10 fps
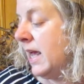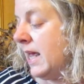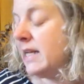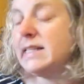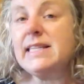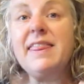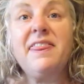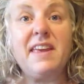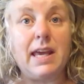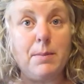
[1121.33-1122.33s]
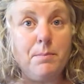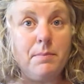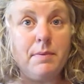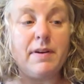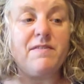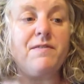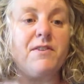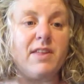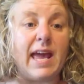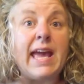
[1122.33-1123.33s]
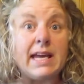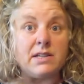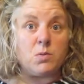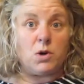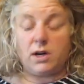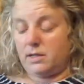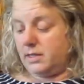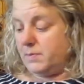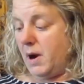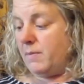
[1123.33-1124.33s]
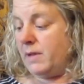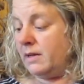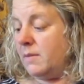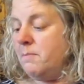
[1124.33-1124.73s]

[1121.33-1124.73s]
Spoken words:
and it's a theme for the handwork department,